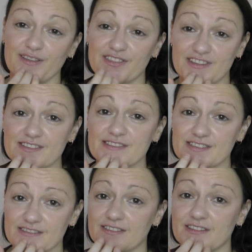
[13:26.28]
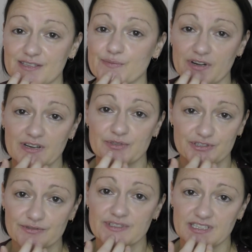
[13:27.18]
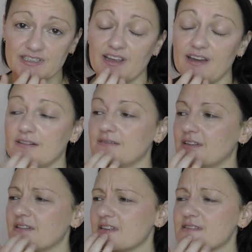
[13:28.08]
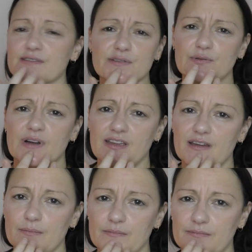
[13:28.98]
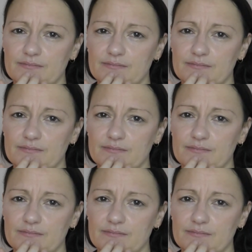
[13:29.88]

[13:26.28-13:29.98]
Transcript: This is what I'm choosing now. This is who I am.